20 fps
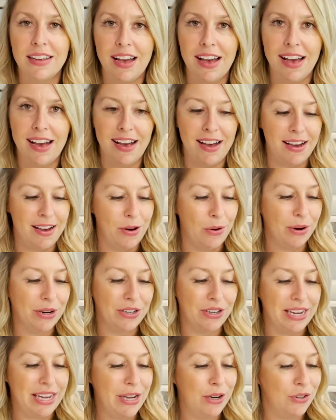or
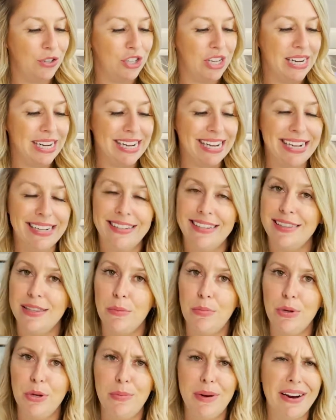he or she eats the
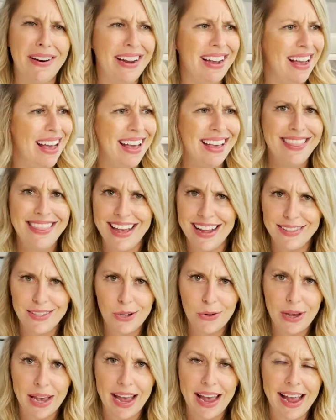blueberry, that's
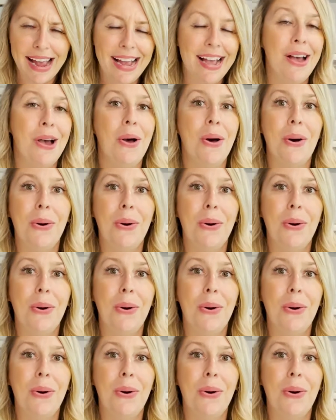okay.